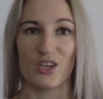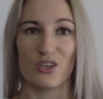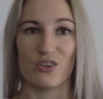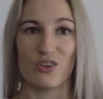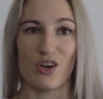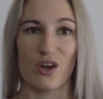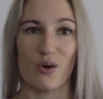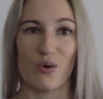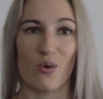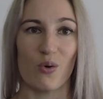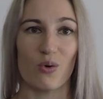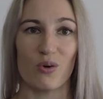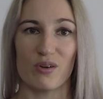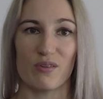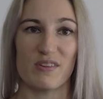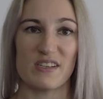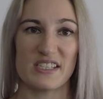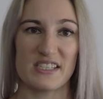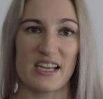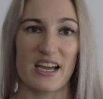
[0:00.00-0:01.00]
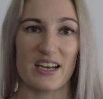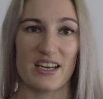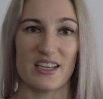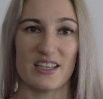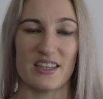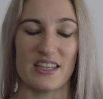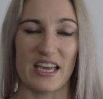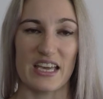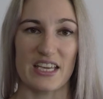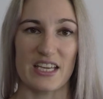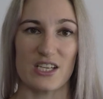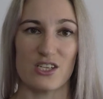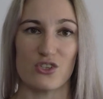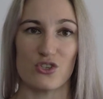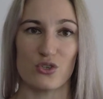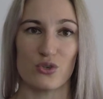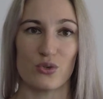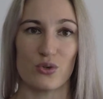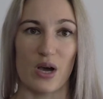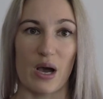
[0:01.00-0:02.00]
You know, all of a sudden they can
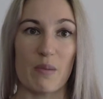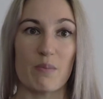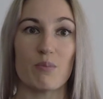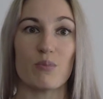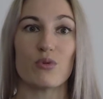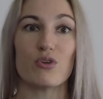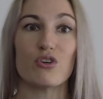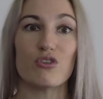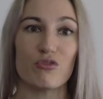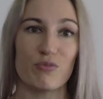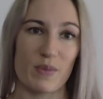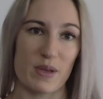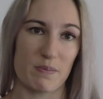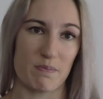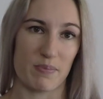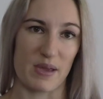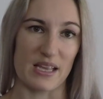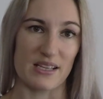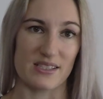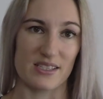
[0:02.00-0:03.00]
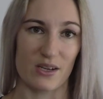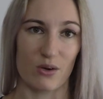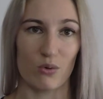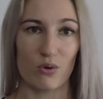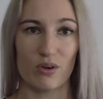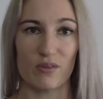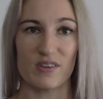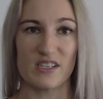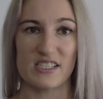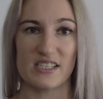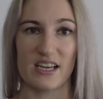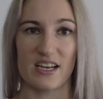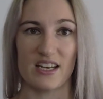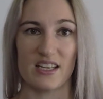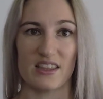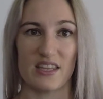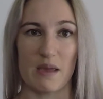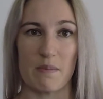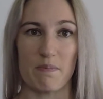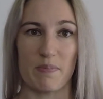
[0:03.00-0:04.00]
do a movement better. All of a
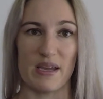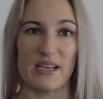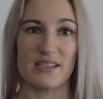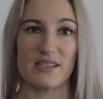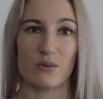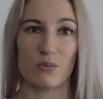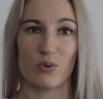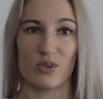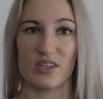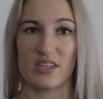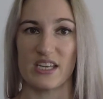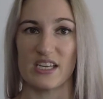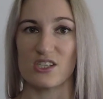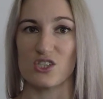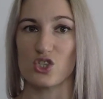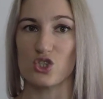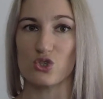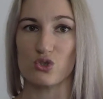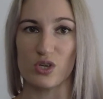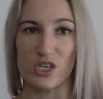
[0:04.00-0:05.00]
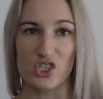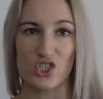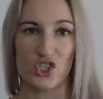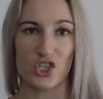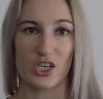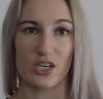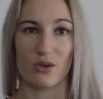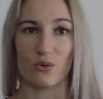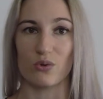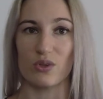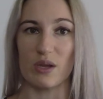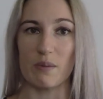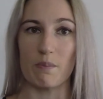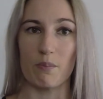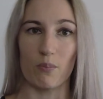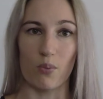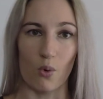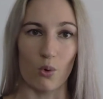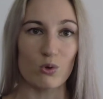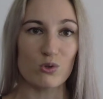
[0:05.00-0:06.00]
sudden they're better with their stretching or their
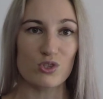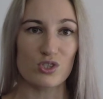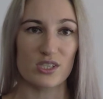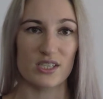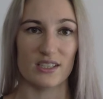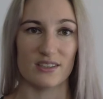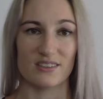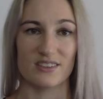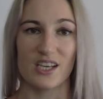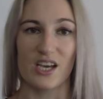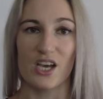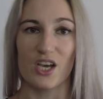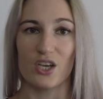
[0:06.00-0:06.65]
ball skills.